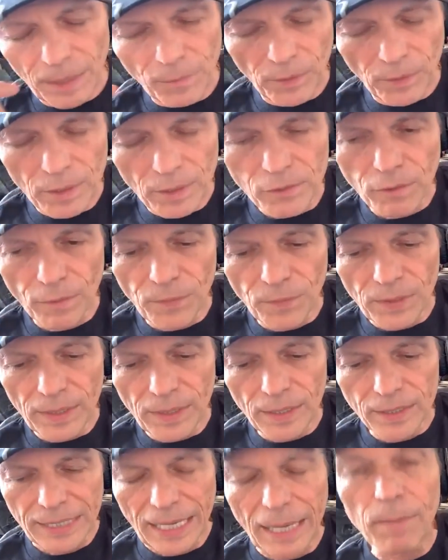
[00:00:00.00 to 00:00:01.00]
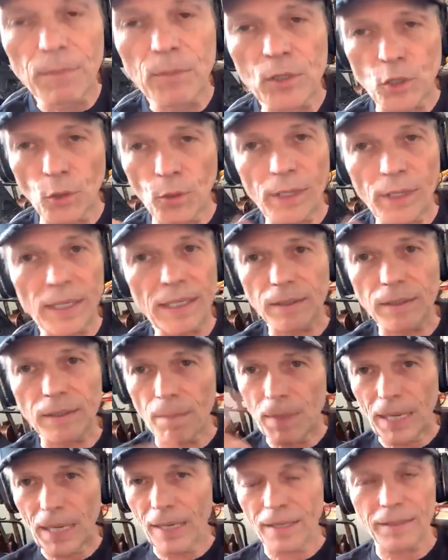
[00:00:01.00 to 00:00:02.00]
philosophy is I'm joining the
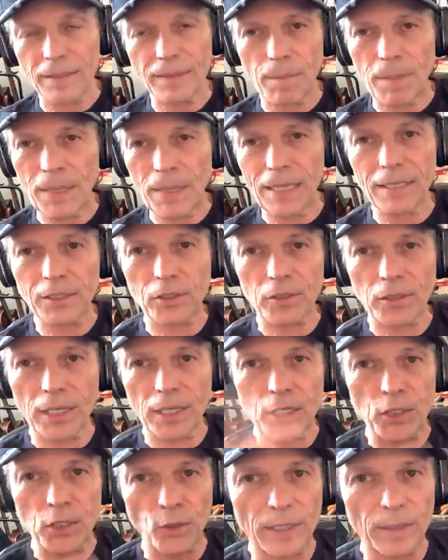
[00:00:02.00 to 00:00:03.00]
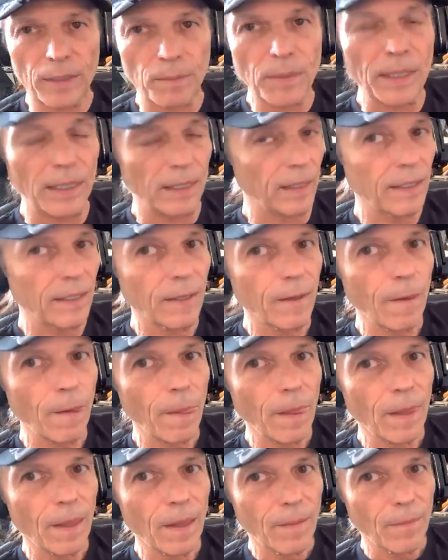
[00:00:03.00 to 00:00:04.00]
band. The band is not joining me.
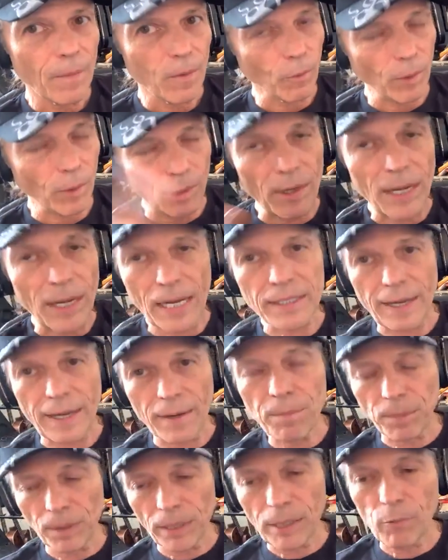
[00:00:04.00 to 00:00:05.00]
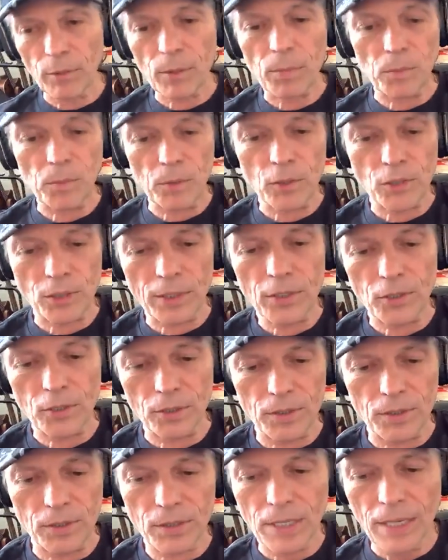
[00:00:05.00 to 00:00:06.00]
Whereas I play with
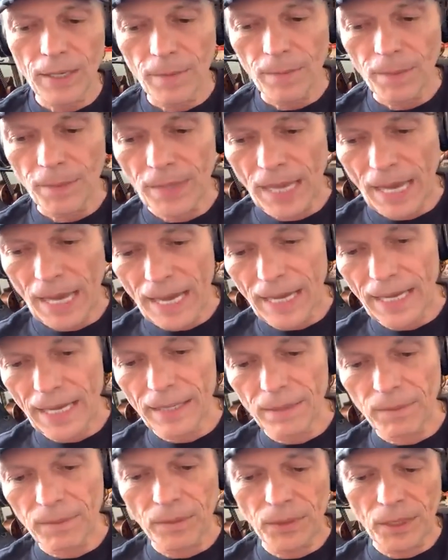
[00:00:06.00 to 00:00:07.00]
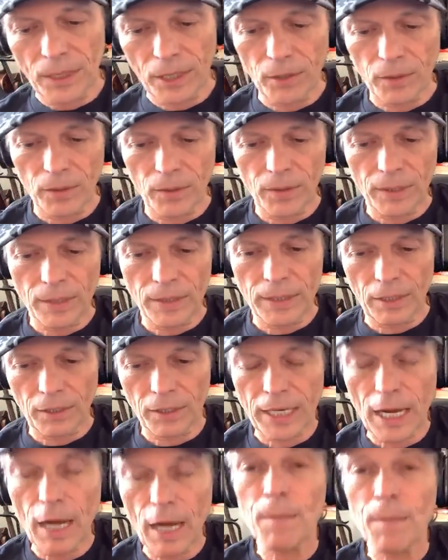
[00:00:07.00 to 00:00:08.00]
musicians that
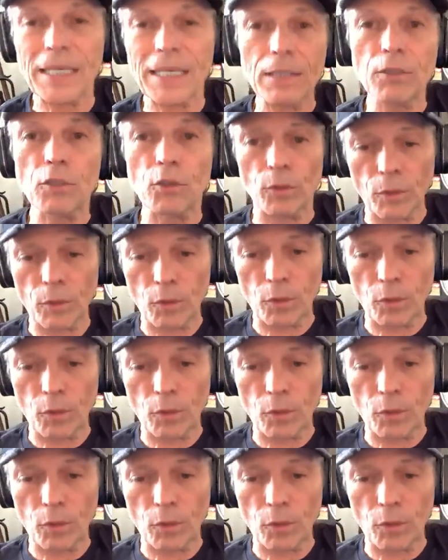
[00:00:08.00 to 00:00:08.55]
they're coming into the